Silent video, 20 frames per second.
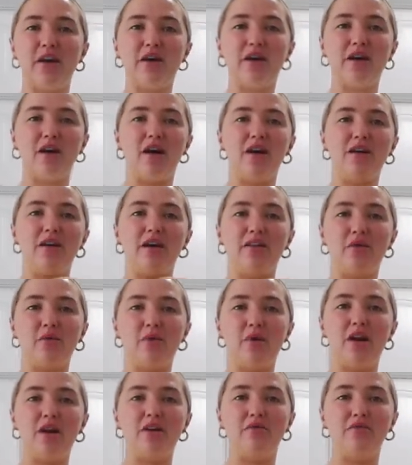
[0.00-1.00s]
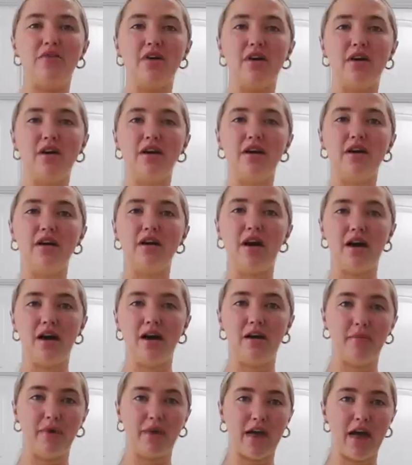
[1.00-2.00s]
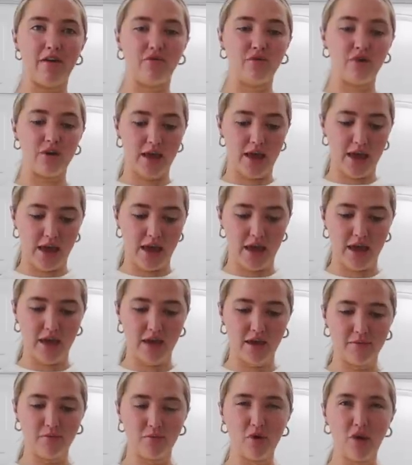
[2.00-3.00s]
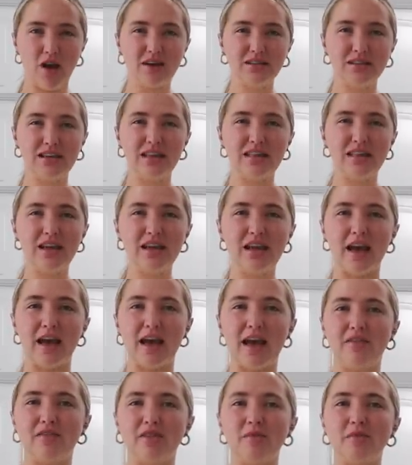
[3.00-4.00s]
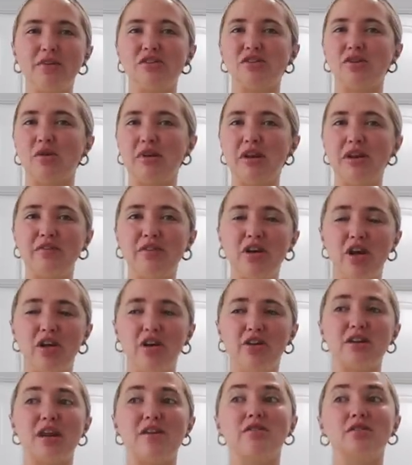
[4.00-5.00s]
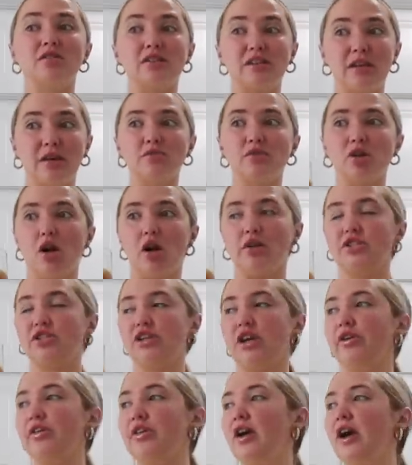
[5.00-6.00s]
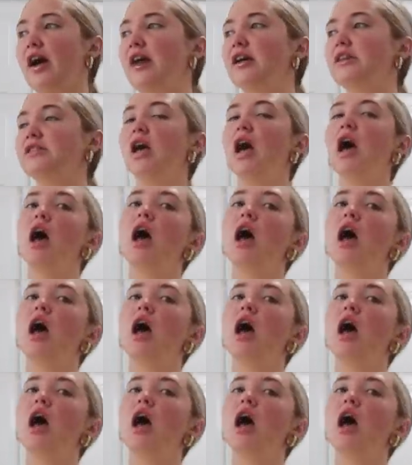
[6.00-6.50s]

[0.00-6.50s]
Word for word: I got another one of the um, like everyday bras, I think. I have them in so many different colors. I have a Skims haul to share with you guys.